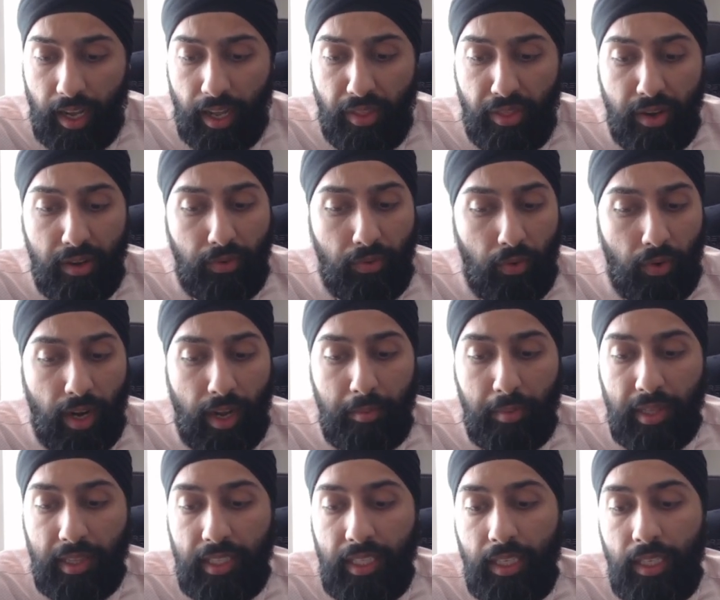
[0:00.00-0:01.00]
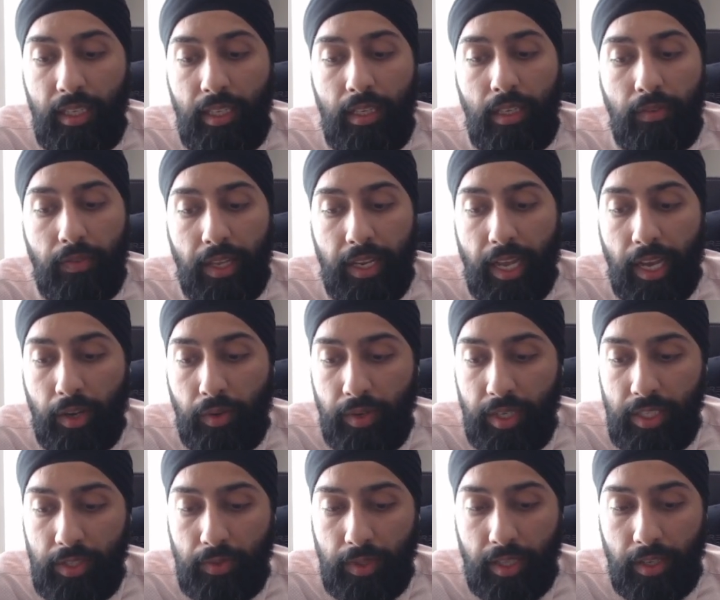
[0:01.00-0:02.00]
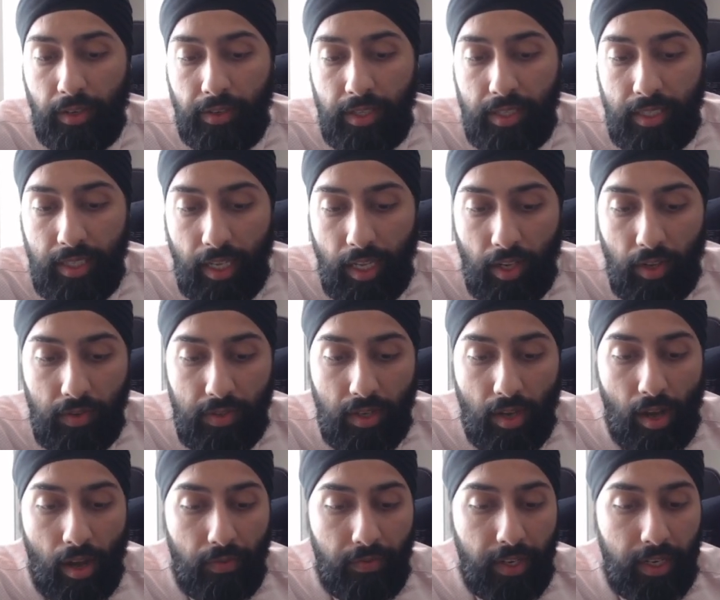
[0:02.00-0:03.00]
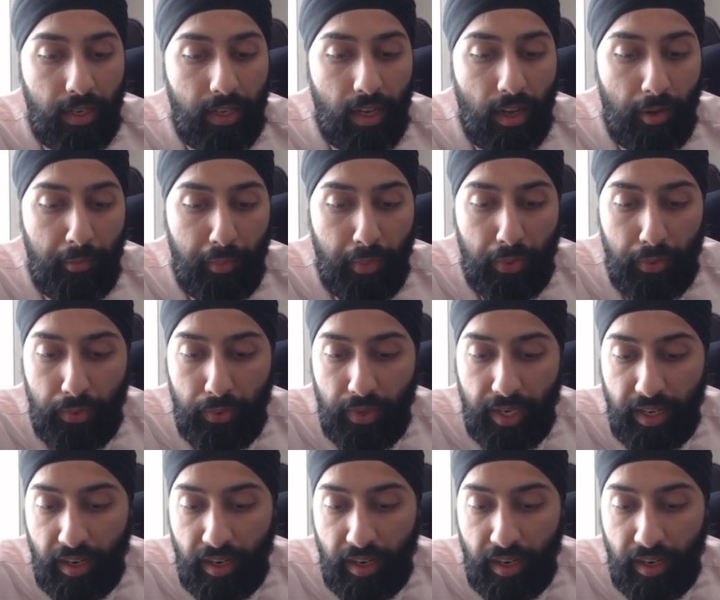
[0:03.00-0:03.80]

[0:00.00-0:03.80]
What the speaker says: Therefore, I believe inequities within ourselves often come through an